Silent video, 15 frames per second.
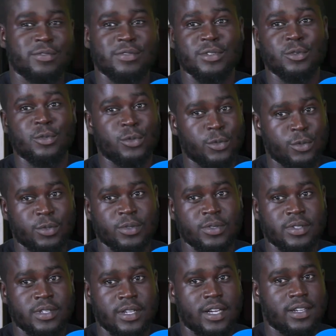of the crew.
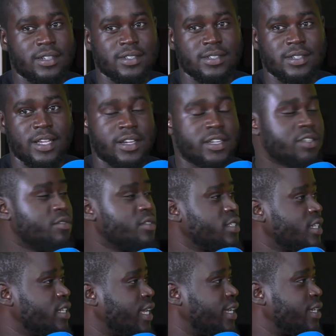I can even
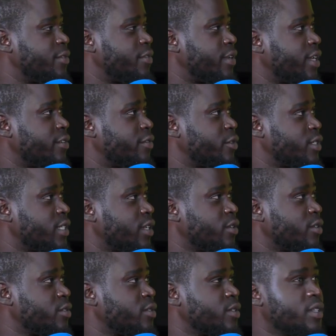say 95, because I
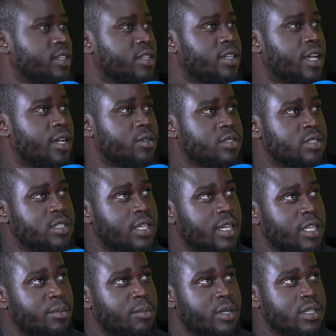don't see
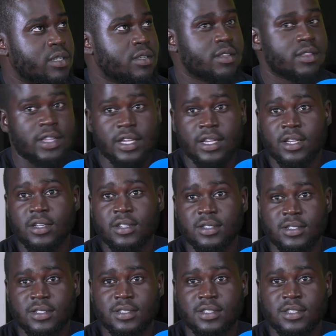anybody there
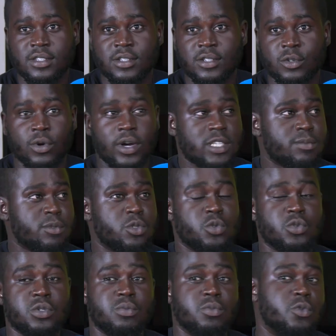who has been
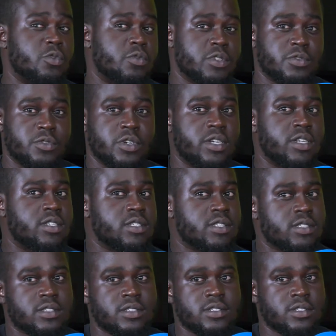doing movies for
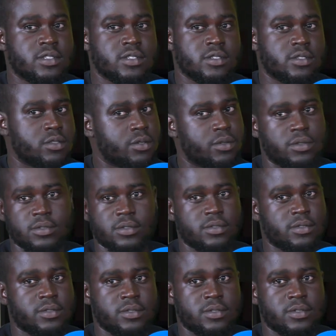ages. No.
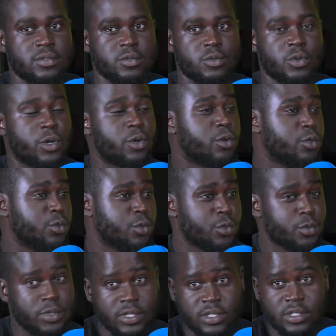We're all
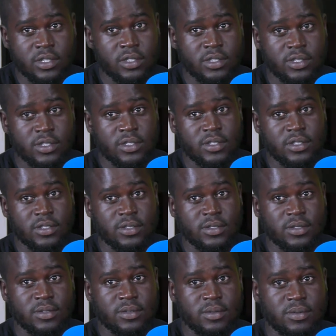new in it.
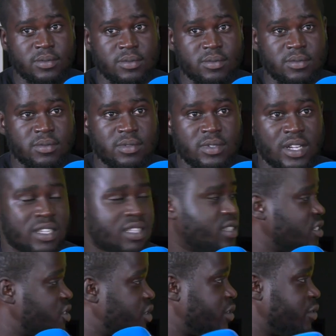I think
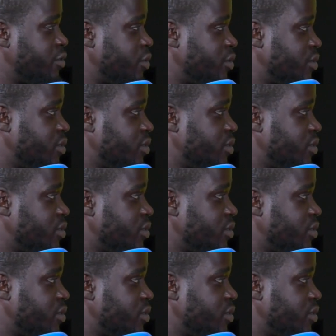it's Shirifo.